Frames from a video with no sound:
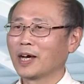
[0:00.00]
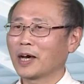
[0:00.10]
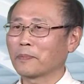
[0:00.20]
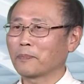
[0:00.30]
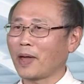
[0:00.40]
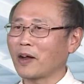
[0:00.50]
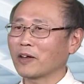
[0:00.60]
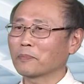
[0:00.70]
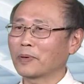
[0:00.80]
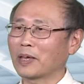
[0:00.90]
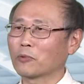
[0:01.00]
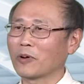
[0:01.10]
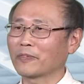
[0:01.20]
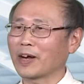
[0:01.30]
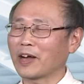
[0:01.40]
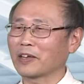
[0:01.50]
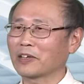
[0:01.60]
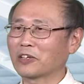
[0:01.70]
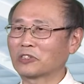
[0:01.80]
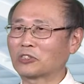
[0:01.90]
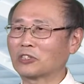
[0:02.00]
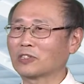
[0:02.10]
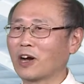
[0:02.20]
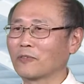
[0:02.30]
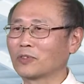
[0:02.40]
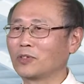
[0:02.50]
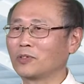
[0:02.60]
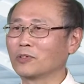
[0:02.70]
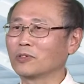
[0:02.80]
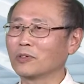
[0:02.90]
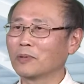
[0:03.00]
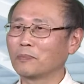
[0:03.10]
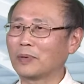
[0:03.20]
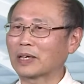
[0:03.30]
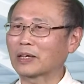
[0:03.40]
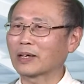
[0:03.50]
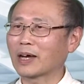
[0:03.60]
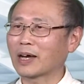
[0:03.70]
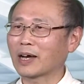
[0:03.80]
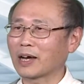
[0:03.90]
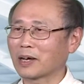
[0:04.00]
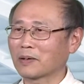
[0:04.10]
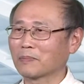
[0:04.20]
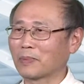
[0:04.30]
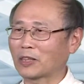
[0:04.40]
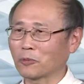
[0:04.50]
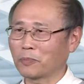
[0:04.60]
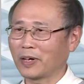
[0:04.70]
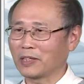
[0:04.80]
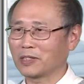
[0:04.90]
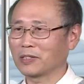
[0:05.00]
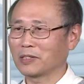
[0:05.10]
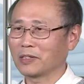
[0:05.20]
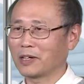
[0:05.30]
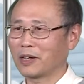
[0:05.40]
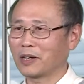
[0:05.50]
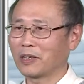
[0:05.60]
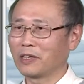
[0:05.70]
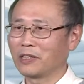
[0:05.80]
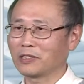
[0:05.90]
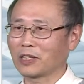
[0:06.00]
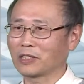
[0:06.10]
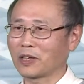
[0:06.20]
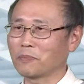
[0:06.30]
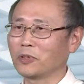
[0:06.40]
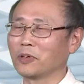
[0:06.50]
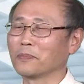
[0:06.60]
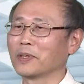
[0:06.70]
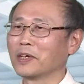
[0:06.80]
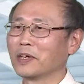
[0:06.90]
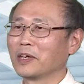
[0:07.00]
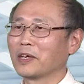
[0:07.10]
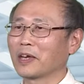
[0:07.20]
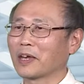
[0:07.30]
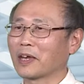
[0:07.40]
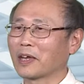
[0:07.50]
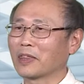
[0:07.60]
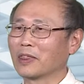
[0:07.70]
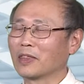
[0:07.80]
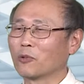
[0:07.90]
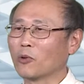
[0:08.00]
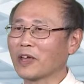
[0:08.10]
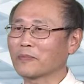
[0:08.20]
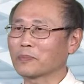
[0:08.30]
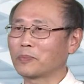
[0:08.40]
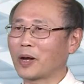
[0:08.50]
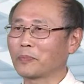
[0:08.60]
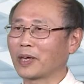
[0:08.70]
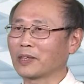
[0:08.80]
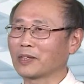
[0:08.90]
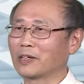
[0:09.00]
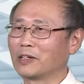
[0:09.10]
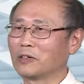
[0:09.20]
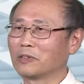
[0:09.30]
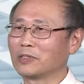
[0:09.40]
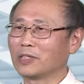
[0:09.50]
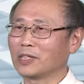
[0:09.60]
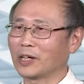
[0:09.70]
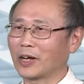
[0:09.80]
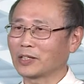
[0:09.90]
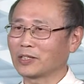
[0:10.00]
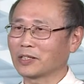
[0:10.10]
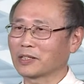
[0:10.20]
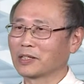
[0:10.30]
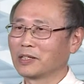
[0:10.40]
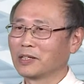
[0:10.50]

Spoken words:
A parallel plate waveguide consists of two big metal plates in this example, and the wave propagates along z direction.